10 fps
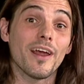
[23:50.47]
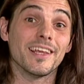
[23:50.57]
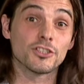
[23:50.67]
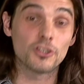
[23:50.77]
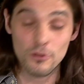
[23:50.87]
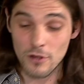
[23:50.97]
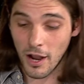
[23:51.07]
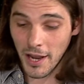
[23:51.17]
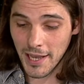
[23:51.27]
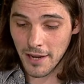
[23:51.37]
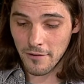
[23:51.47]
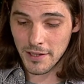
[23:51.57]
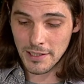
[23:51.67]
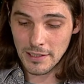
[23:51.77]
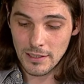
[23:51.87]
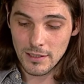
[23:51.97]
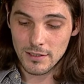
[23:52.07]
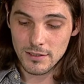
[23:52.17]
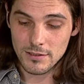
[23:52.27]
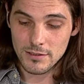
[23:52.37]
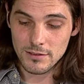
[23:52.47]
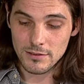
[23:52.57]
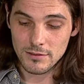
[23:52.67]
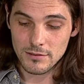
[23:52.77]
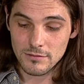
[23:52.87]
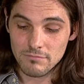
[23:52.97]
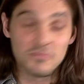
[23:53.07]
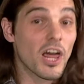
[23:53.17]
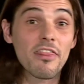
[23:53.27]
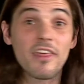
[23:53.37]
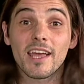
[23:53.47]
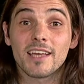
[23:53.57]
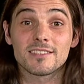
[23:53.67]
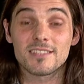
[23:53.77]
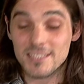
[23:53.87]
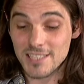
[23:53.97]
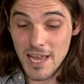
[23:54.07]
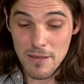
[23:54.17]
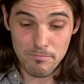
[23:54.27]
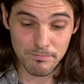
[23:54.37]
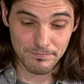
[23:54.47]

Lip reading: into Hungarian. Nothing is the same.